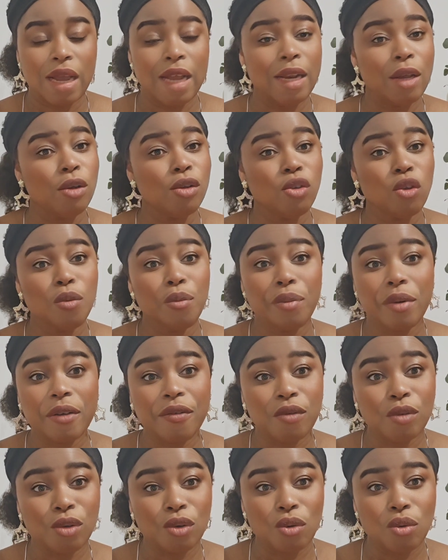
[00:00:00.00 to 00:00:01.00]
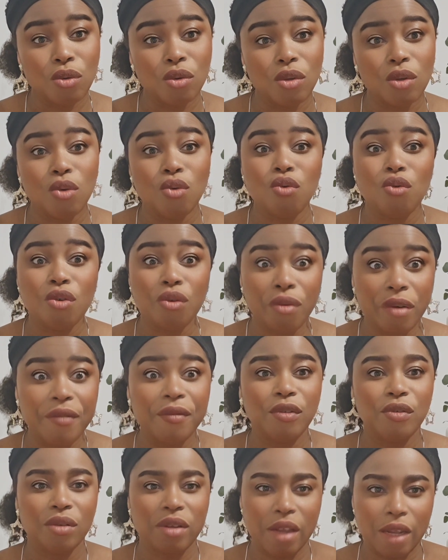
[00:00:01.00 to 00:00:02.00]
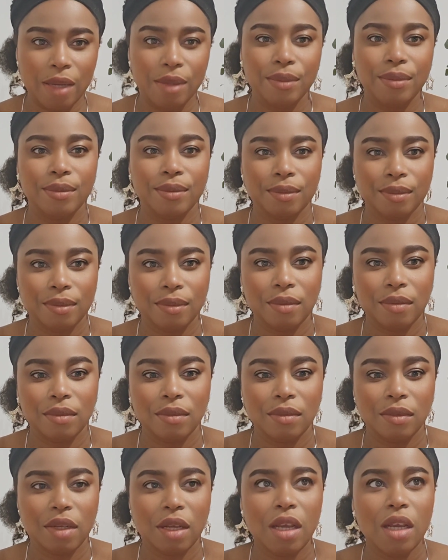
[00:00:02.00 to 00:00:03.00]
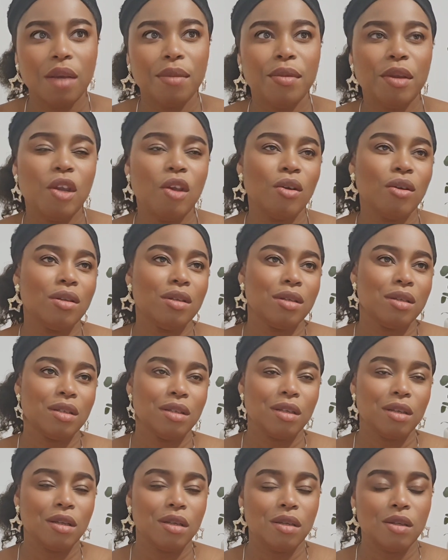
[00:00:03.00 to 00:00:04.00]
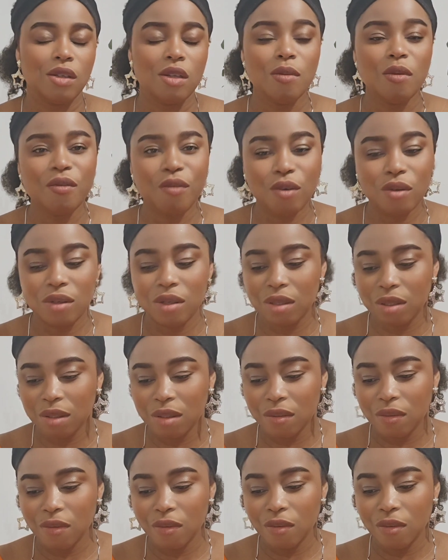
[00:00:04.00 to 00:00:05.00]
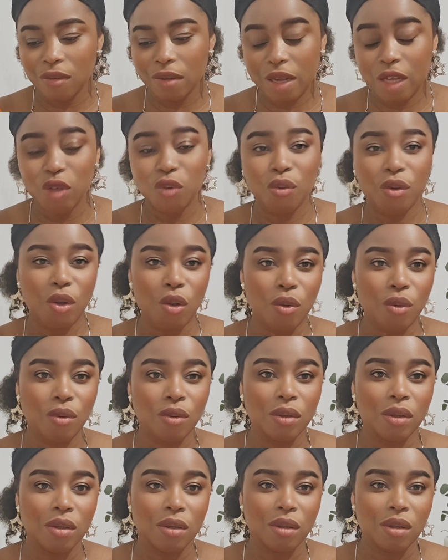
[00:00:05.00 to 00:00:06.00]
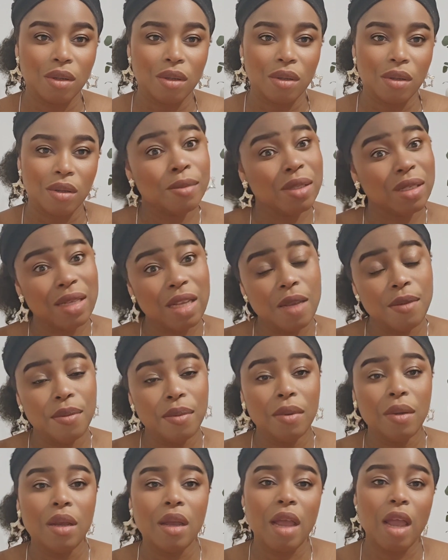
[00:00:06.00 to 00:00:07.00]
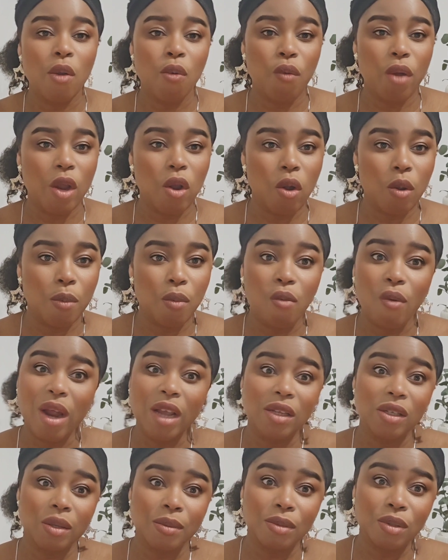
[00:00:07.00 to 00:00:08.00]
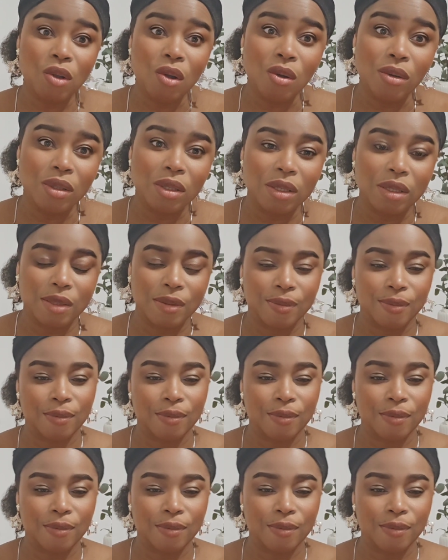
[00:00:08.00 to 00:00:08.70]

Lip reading: And I also pray for those who grieve today. Because some of us, as we know, some sleep and wake up while some don't.